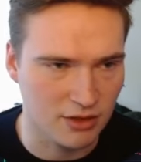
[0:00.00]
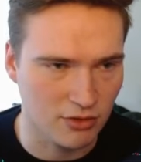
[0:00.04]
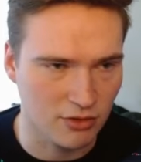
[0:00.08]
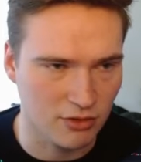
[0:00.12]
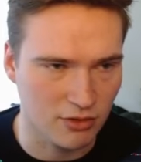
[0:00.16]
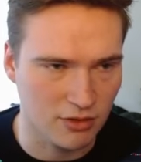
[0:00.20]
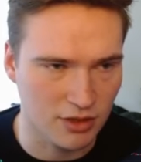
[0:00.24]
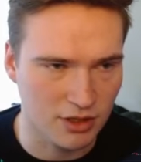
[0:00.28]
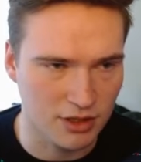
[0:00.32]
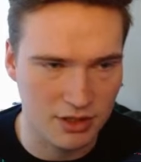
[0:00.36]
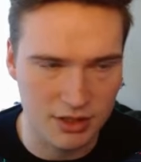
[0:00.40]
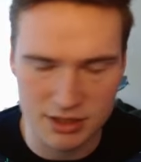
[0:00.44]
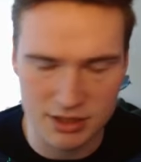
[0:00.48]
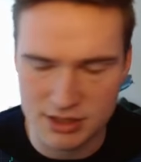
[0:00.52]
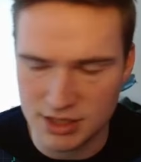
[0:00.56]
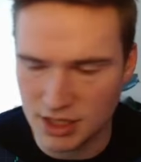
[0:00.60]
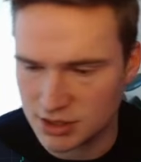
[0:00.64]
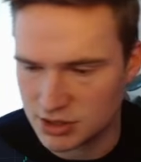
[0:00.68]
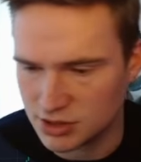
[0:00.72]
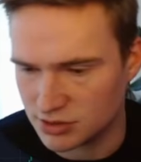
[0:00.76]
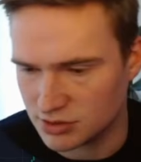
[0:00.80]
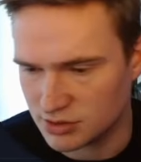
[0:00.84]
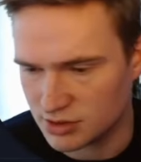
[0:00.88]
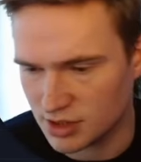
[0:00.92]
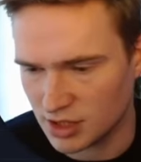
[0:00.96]
or at least I
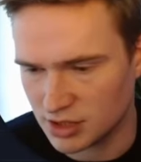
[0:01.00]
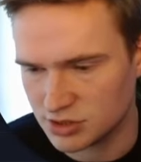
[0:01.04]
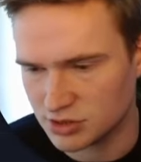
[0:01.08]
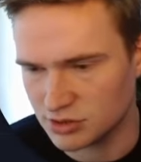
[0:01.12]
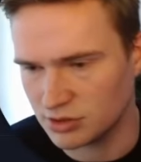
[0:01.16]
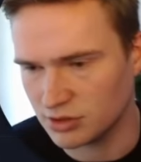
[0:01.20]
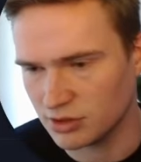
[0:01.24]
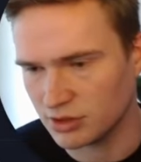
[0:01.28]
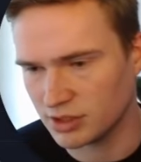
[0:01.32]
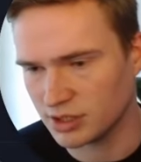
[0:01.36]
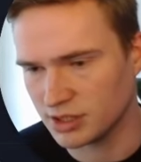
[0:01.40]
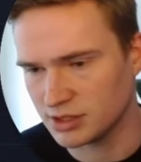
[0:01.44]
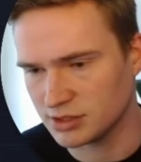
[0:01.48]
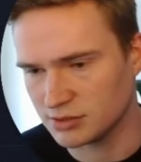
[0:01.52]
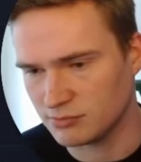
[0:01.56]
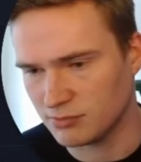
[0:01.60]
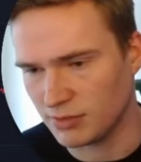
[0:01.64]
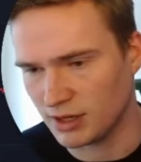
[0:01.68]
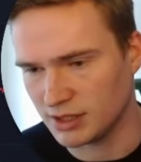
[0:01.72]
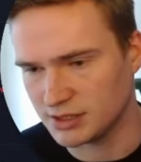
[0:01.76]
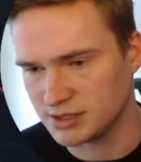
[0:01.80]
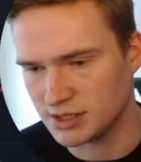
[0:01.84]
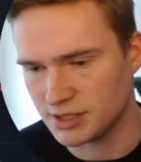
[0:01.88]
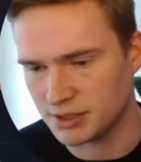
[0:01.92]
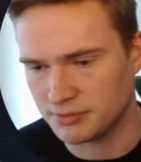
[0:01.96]
should look at it
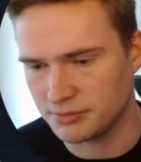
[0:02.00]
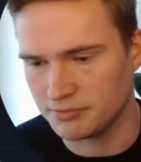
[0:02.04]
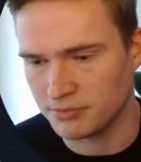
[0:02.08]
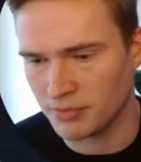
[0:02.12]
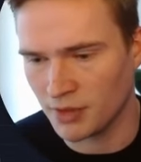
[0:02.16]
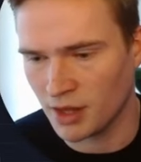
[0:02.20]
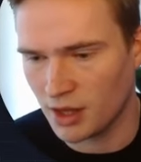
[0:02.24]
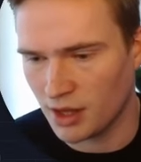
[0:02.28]
right here.